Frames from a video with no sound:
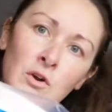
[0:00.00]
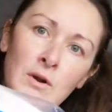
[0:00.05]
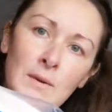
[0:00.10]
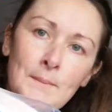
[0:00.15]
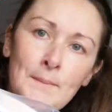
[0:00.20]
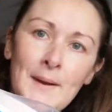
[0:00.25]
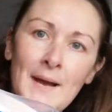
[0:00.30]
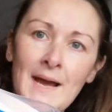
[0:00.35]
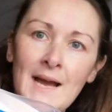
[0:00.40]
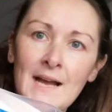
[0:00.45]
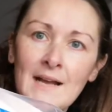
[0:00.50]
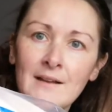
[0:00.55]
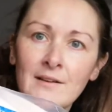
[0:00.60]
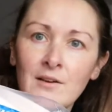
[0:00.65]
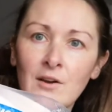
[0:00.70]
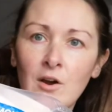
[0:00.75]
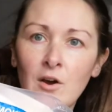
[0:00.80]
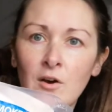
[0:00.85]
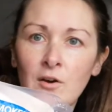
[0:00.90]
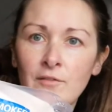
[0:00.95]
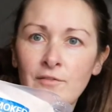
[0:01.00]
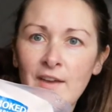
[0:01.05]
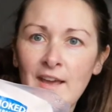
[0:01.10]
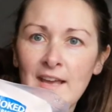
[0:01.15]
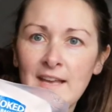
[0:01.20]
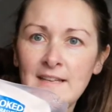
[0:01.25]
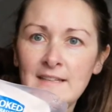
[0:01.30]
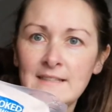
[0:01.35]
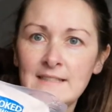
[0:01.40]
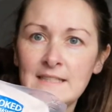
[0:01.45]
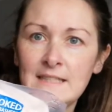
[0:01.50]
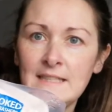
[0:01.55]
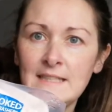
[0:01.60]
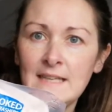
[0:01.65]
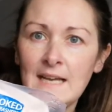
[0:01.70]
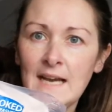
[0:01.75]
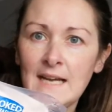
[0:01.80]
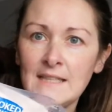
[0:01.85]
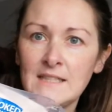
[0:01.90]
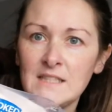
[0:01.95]
got a pack of
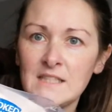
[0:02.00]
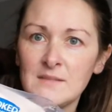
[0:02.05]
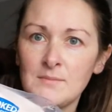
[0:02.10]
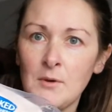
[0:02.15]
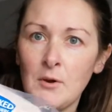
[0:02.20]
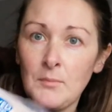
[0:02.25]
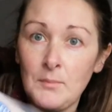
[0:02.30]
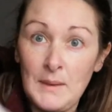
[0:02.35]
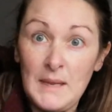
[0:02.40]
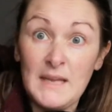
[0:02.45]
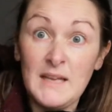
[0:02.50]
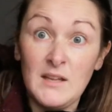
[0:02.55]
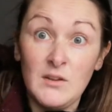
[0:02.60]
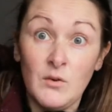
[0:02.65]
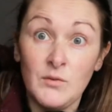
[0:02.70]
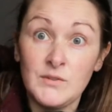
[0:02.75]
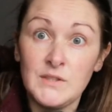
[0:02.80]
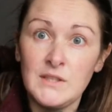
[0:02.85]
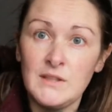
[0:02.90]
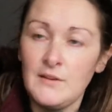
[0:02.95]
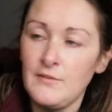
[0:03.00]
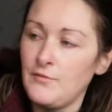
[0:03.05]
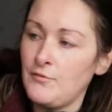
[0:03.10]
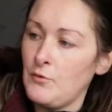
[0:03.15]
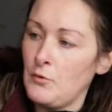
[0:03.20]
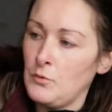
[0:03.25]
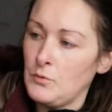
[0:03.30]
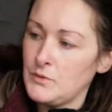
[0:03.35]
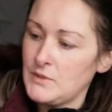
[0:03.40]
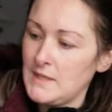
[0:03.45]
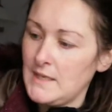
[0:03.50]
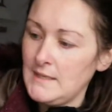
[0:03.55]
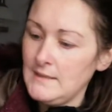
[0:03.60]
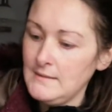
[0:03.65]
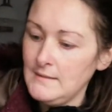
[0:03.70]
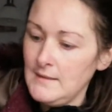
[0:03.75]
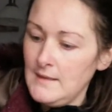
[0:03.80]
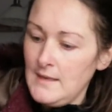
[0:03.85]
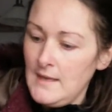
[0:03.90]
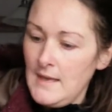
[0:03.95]
18 unsmoked bacon. Obviously, they're
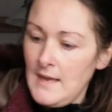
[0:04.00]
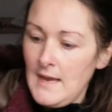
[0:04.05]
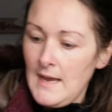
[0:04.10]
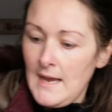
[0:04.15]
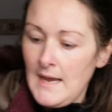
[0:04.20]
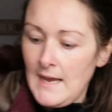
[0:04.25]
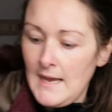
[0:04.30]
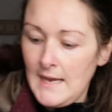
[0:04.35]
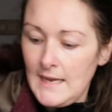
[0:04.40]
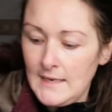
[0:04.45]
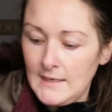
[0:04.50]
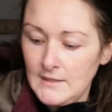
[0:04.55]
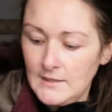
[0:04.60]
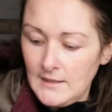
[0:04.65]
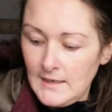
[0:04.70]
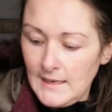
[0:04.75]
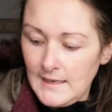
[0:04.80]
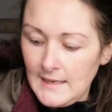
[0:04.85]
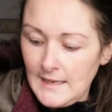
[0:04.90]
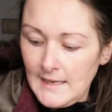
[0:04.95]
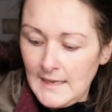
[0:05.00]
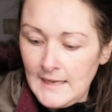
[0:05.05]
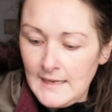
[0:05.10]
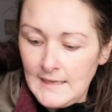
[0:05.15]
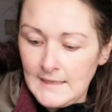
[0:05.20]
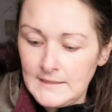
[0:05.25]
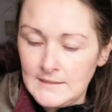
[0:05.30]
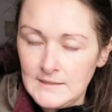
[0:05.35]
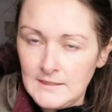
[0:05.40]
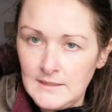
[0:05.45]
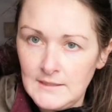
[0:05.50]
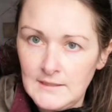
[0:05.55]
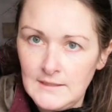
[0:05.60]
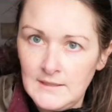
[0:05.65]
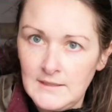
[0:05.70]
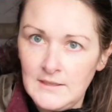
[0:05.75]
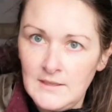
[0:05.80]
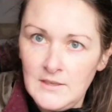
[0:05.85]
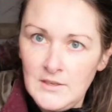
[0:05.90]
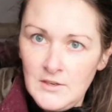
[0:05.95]
frozen. And I had
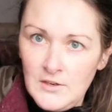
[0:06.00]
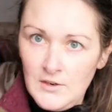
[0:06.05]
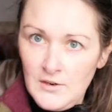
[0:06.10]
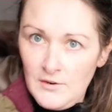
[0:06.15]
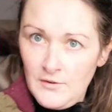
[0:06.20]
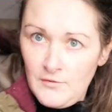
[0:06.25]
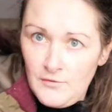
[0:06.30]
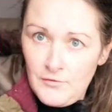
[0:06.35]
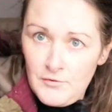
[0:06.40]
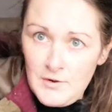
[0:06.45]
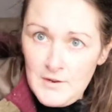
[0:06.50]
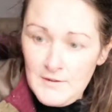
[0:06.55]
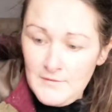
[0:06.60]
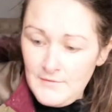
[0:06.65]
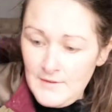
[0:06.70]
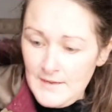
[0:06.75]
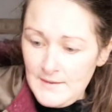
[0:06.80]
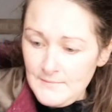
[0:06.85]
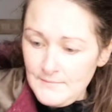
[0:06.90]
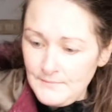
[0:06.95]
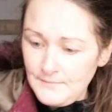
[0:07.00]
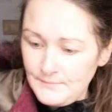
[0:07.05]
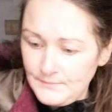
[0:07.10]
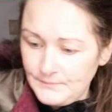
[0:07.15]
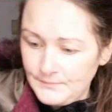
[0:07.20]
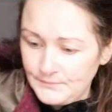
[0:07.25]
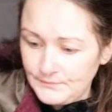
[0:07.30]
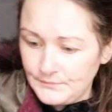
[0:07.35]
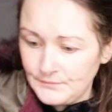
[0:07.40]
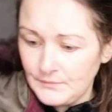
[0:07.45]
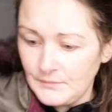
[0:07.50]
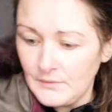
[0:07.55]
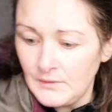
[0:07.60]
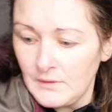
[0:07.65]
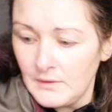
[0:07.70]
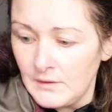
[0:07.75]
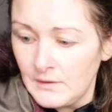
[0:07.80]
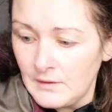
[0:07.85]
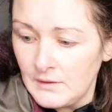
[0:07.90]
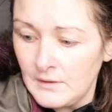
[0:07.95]
3 of them.